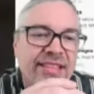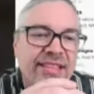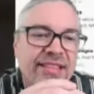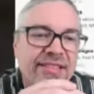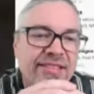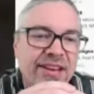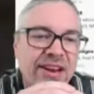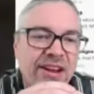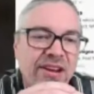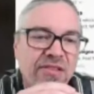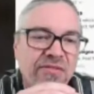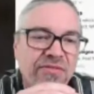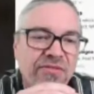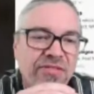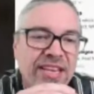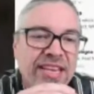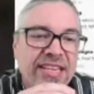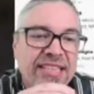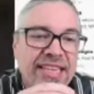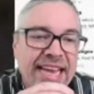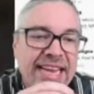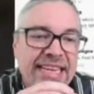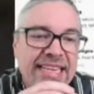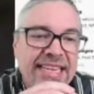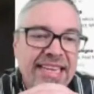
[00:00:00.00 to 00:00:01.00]
you know
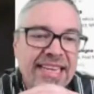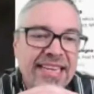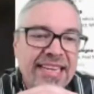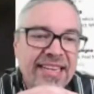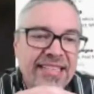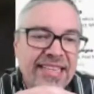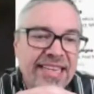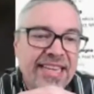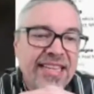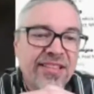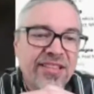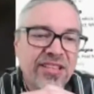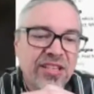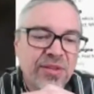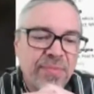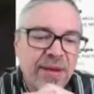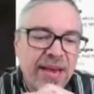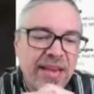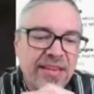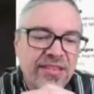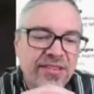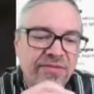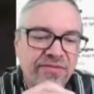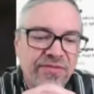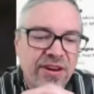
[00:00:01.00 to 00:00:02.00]
these ideas in the
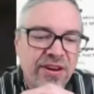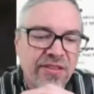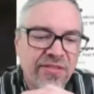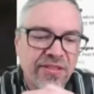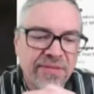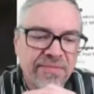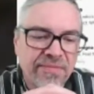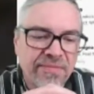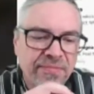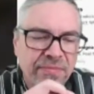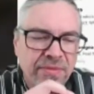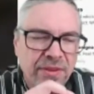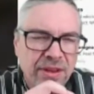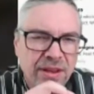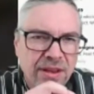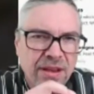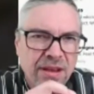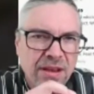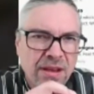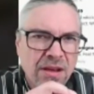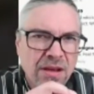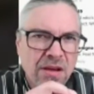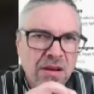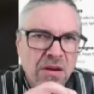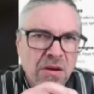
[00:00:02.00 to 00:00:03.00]
space in front of them
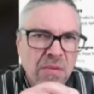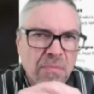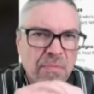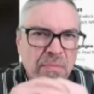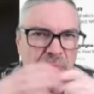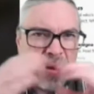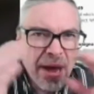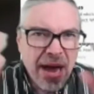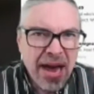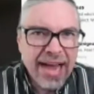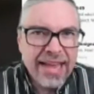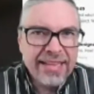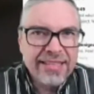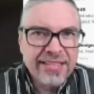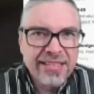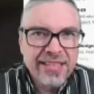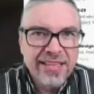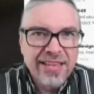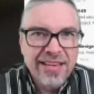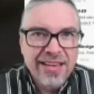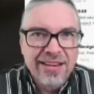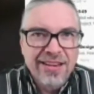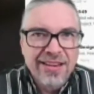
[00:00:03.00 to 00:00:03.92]
but